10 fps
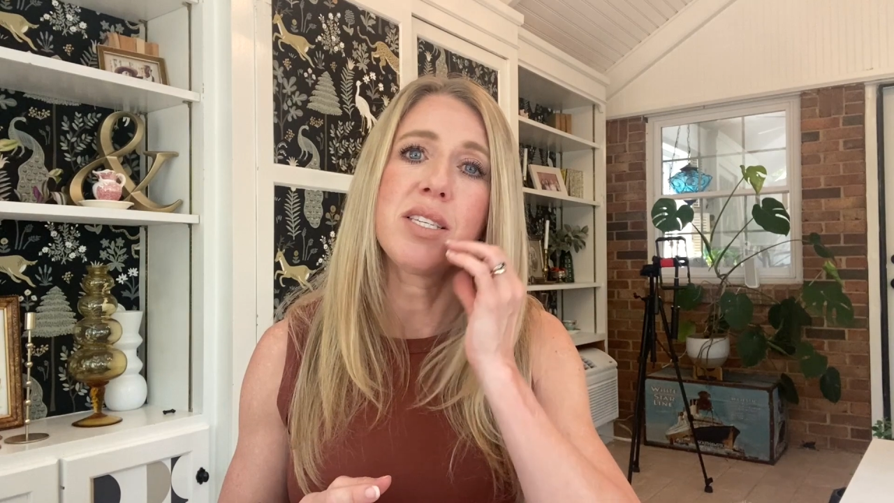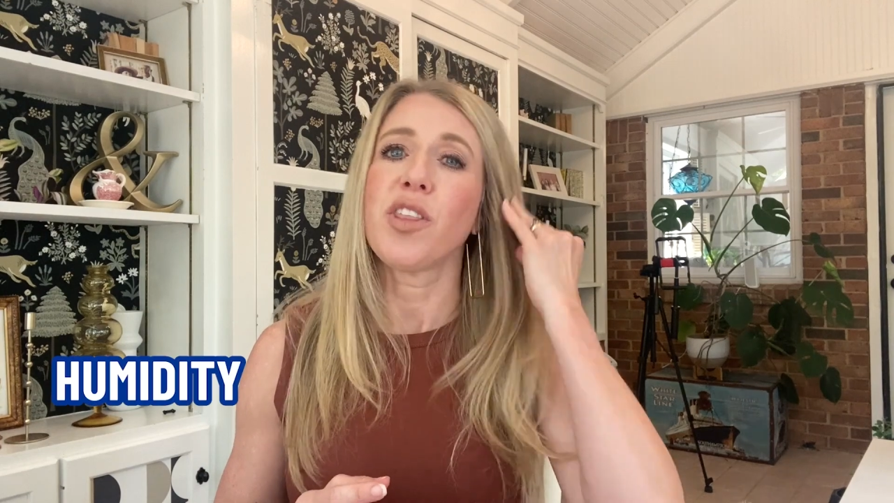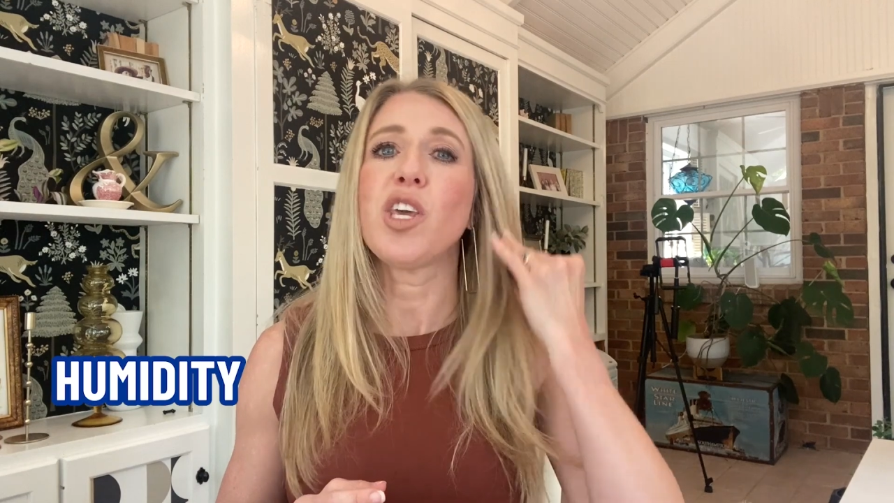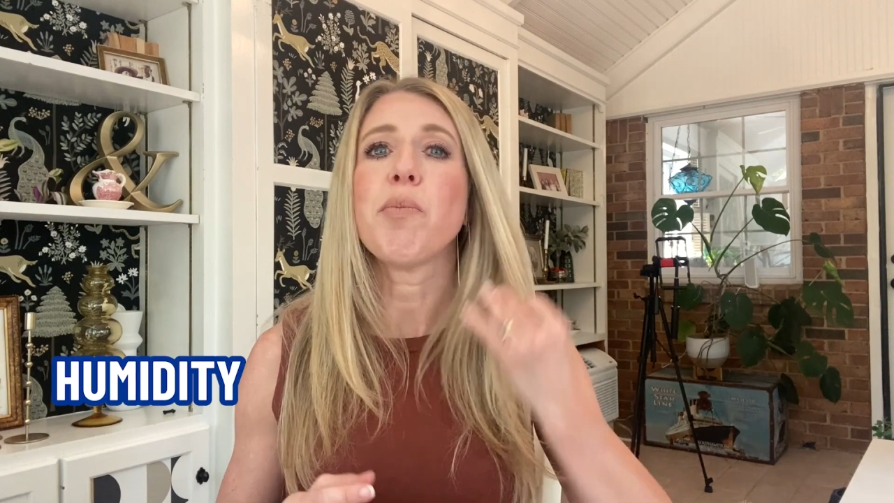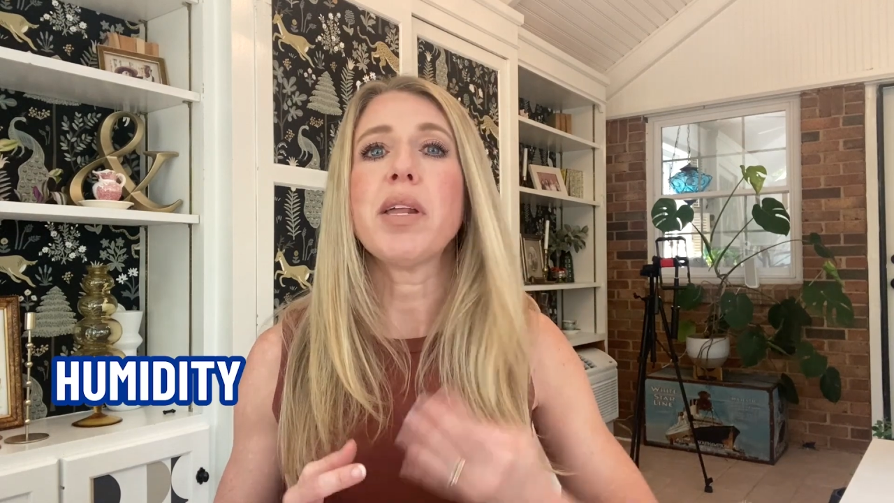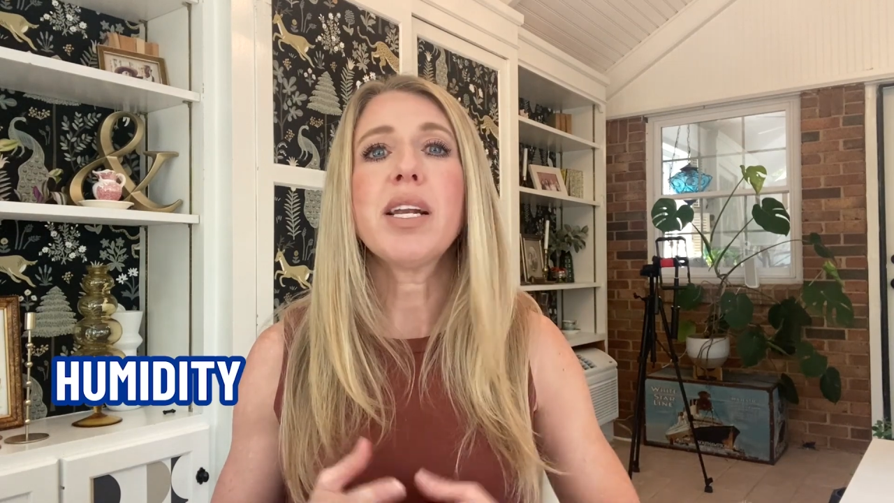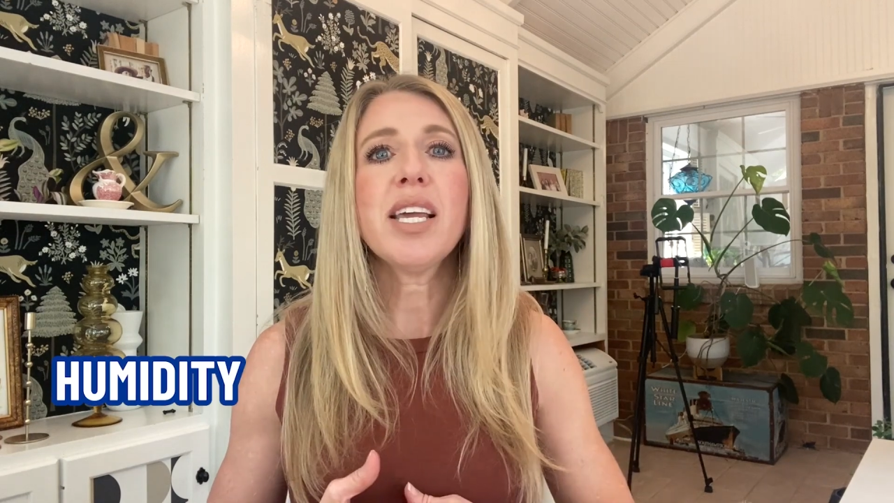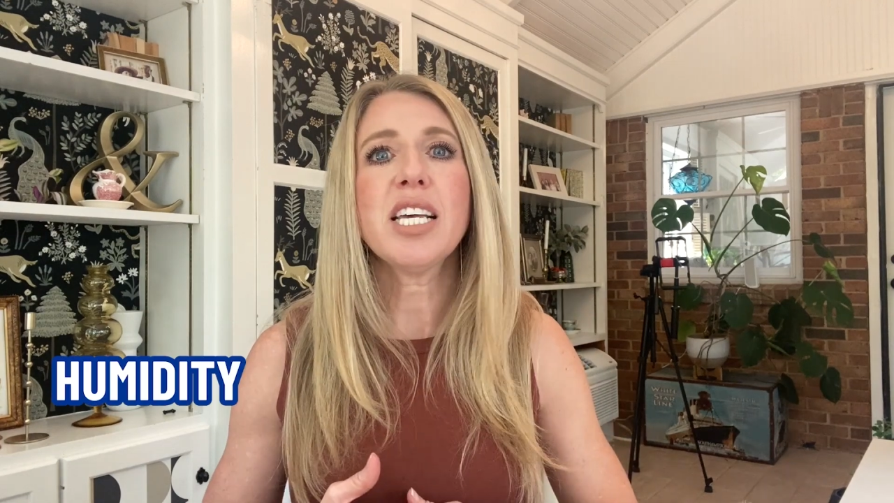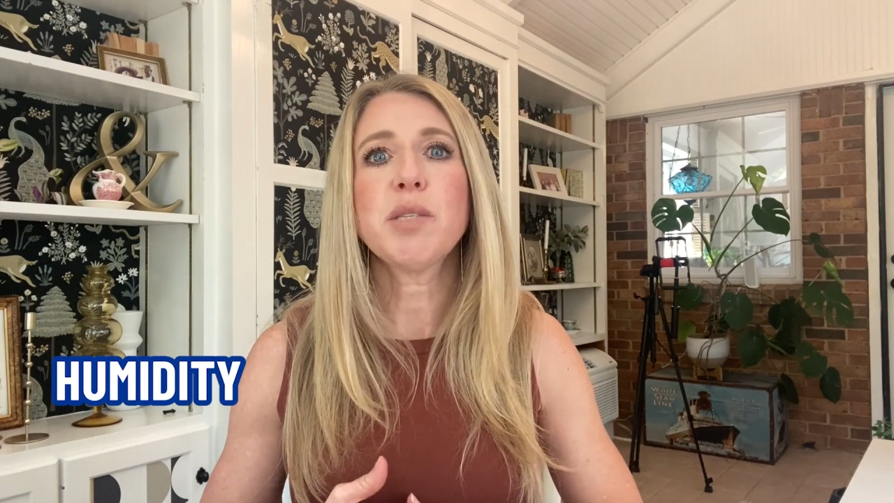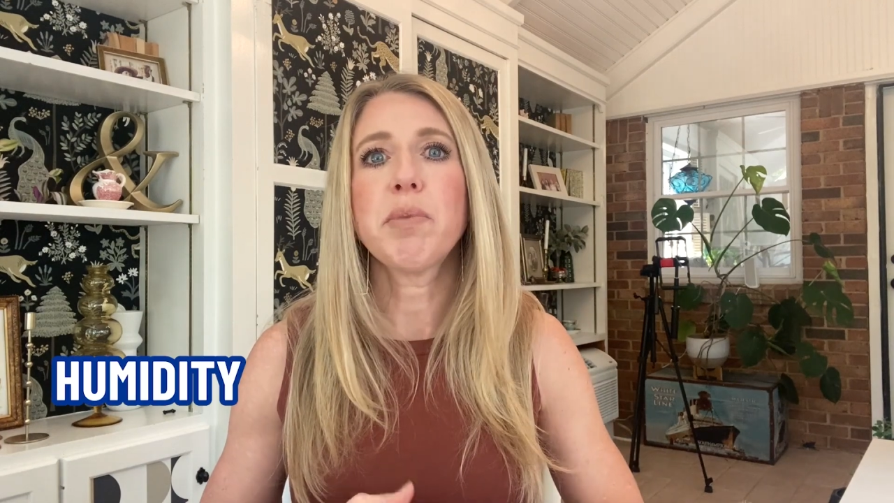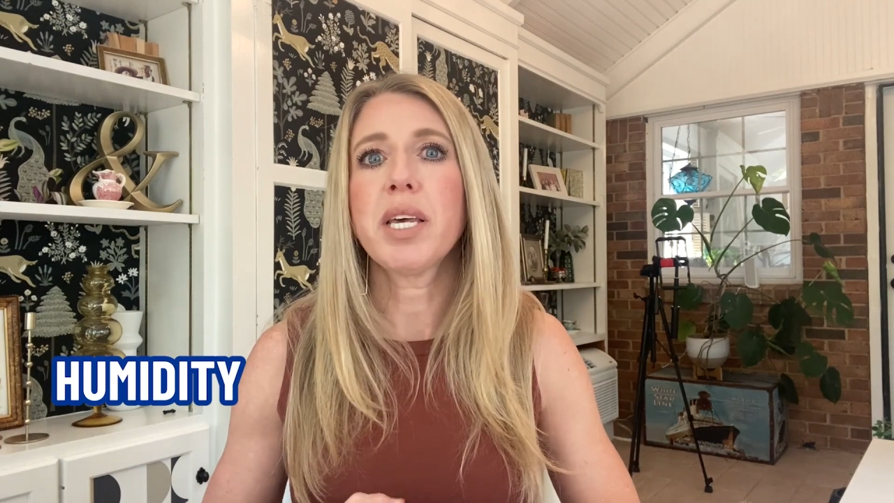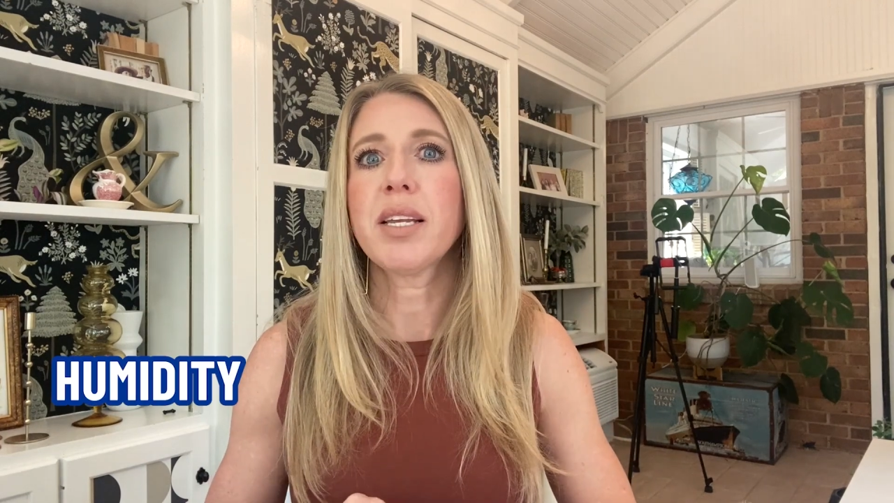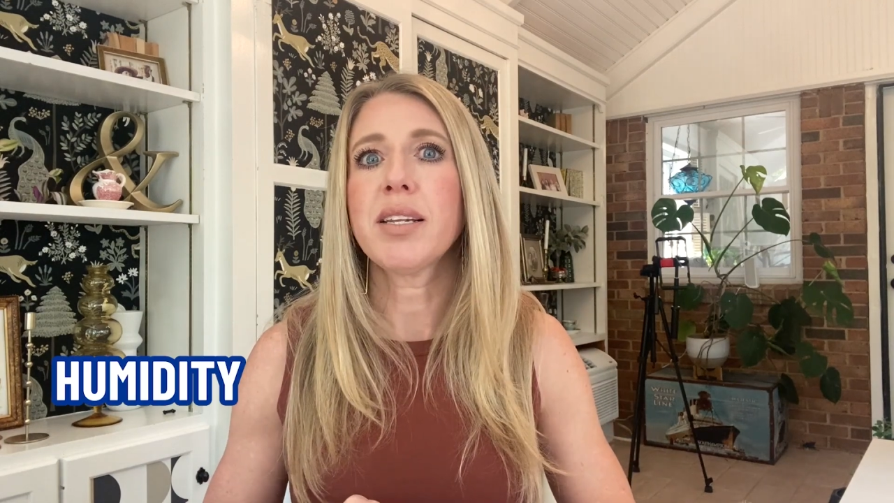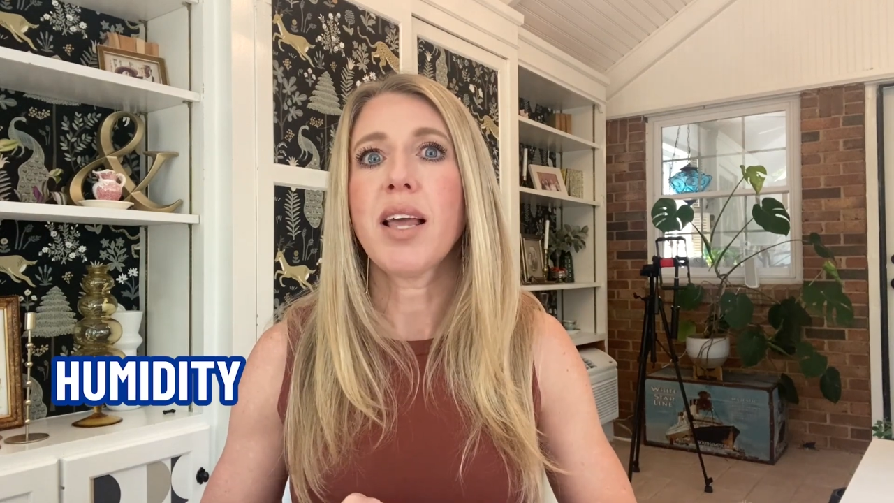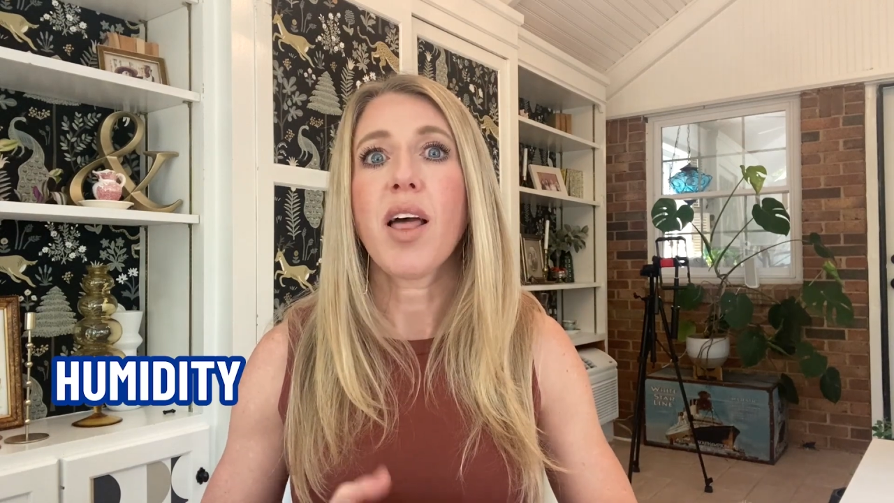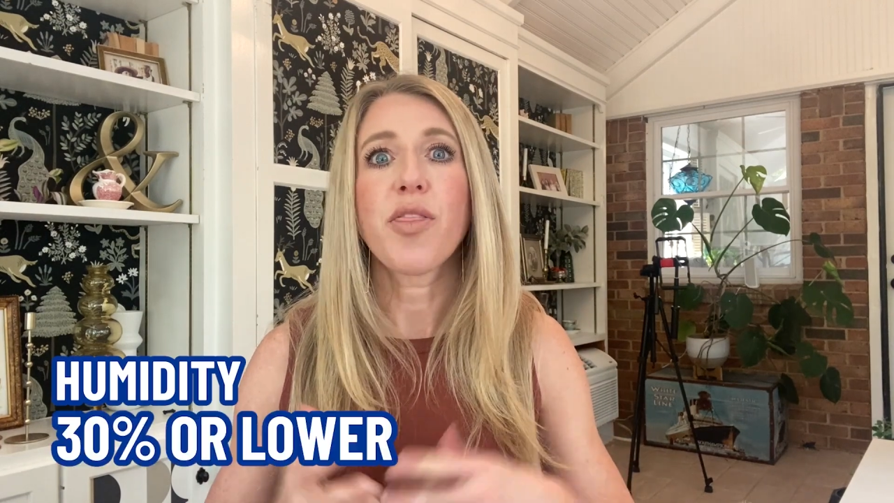the humidity has been